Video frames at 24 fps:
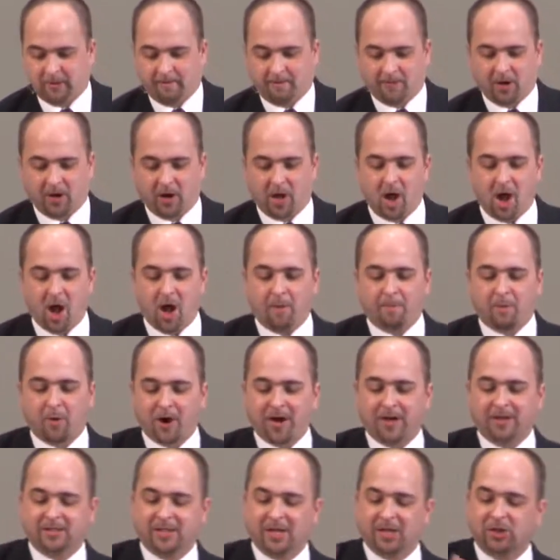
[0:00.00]
The law
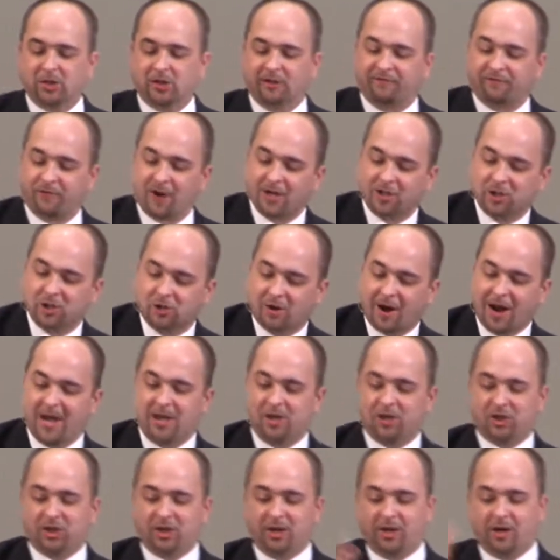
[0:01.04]
brings us to
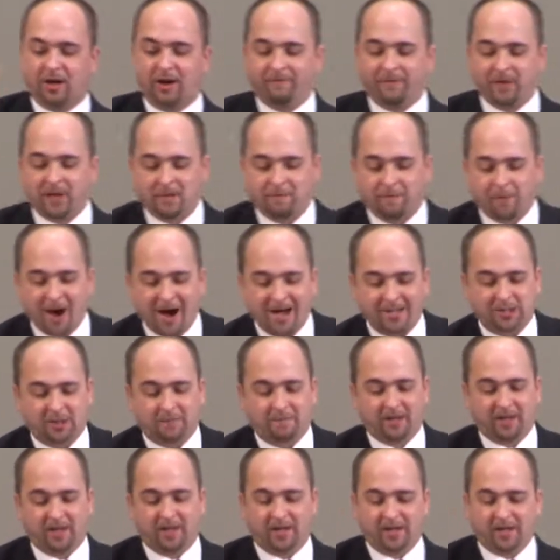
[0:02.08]
frustration of the
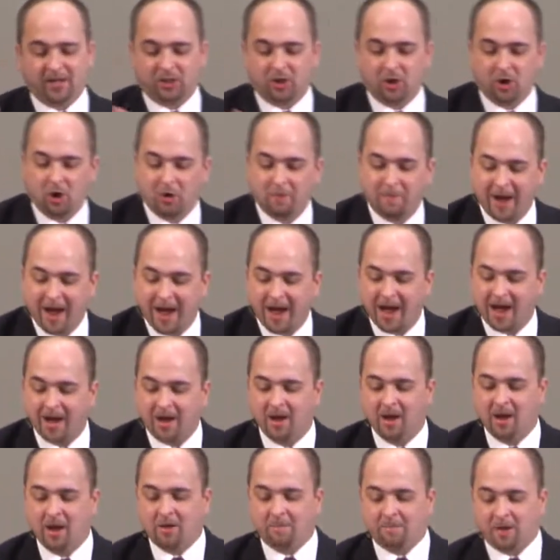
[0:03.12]
impossibility to obey,
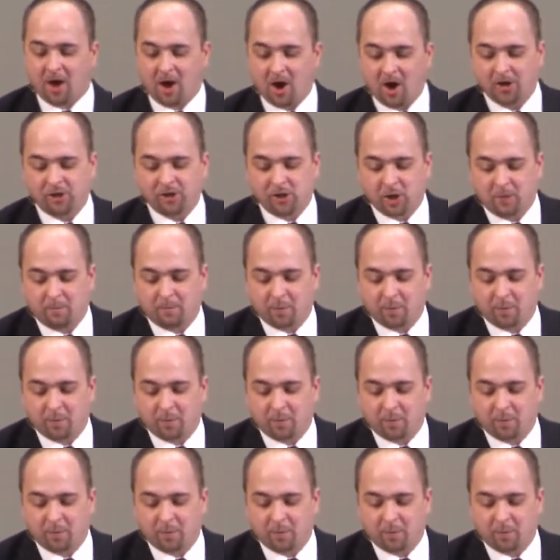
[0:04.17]
but also